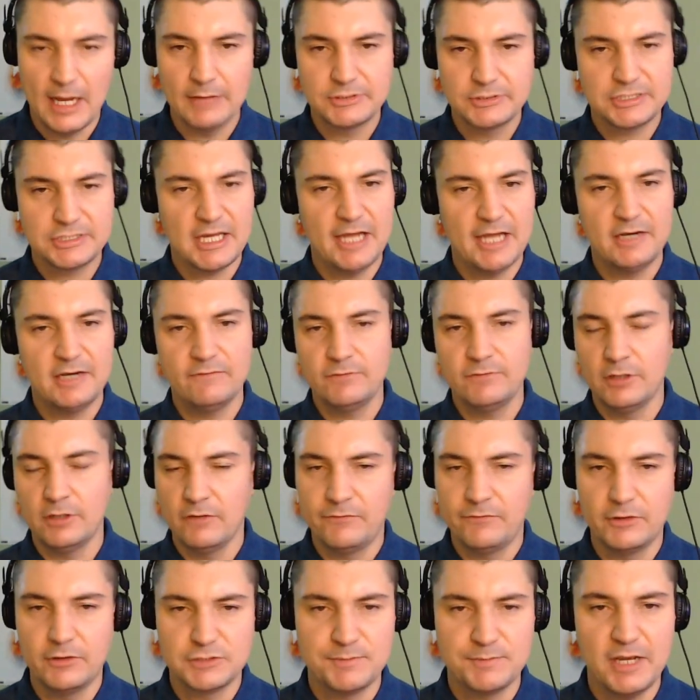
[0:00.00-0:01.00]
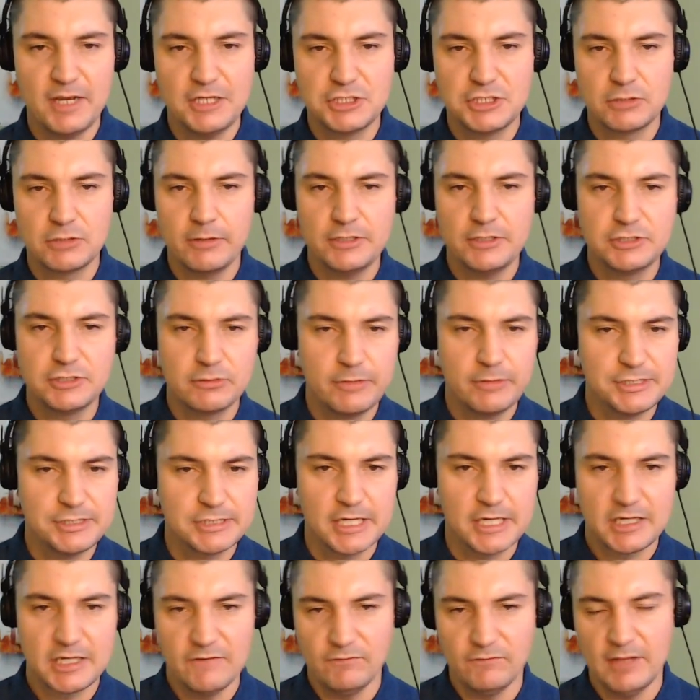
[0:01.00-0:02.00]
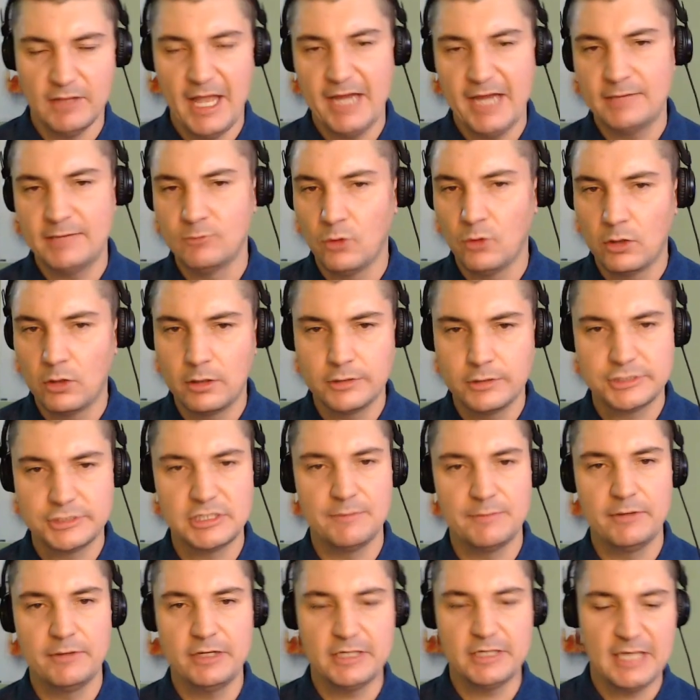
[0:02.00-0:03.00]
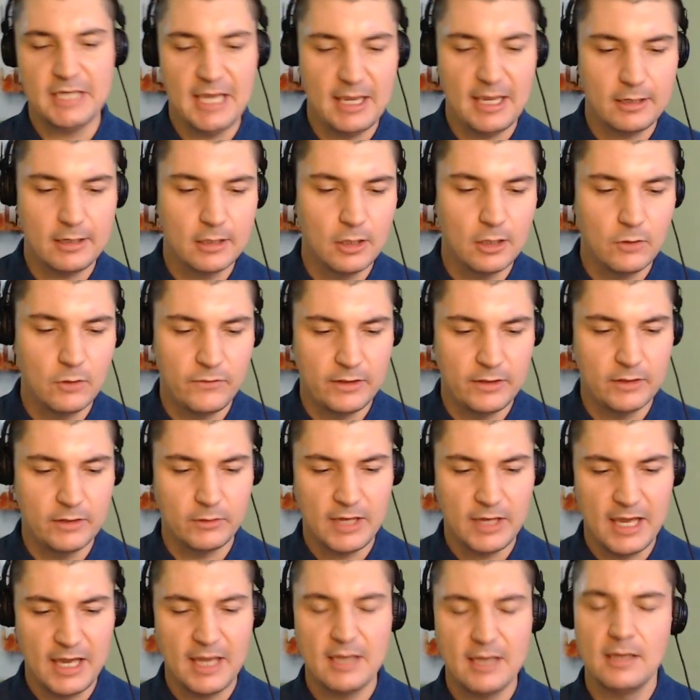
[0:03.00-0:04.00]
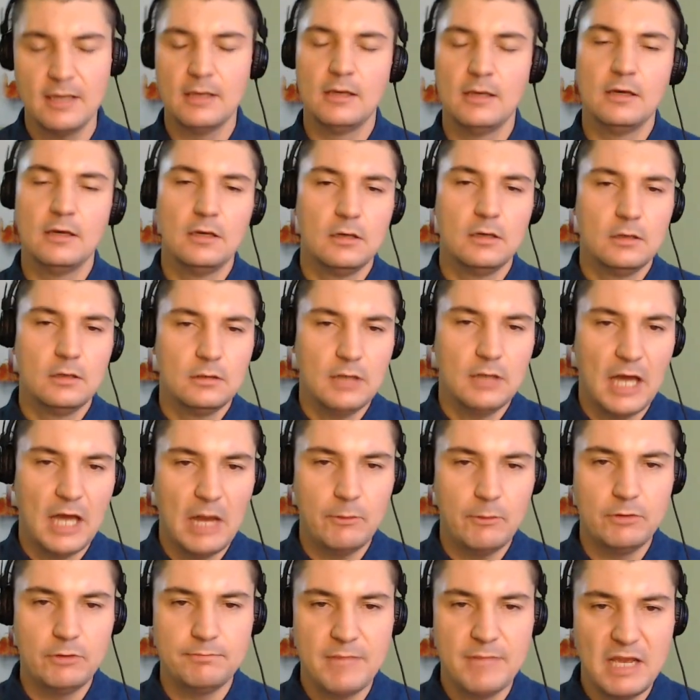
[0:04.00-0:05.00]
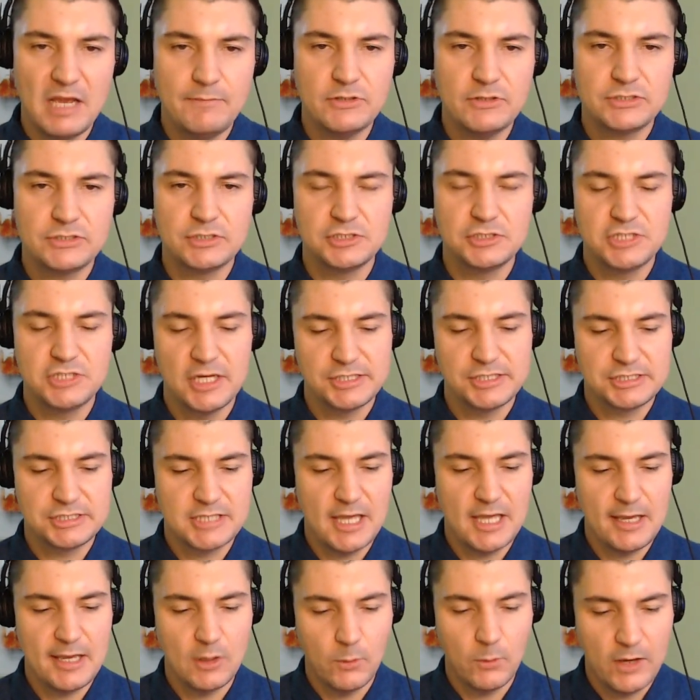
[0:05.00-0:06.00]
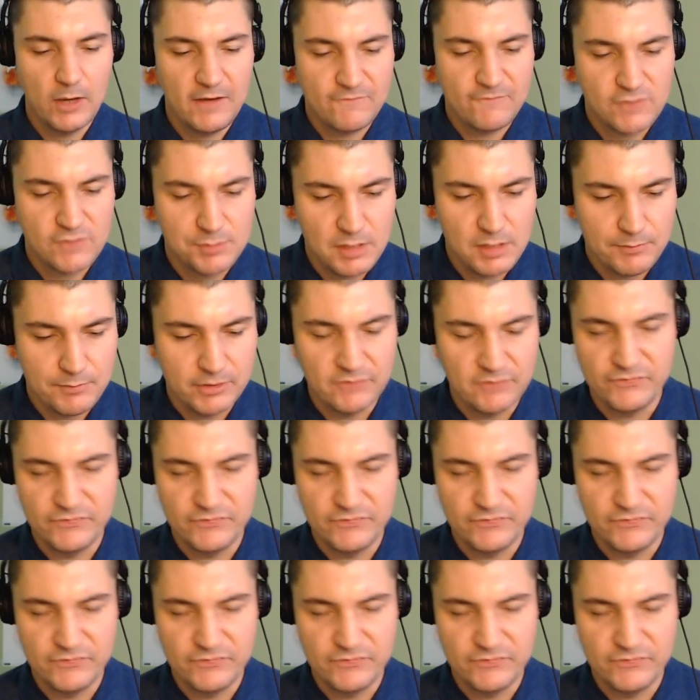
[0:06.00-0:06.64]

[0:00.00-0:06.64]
Outside of, you know, if there's major injuries, like if Lattimore or somebody can't go, then okay, I would maybe suggest staying away from it.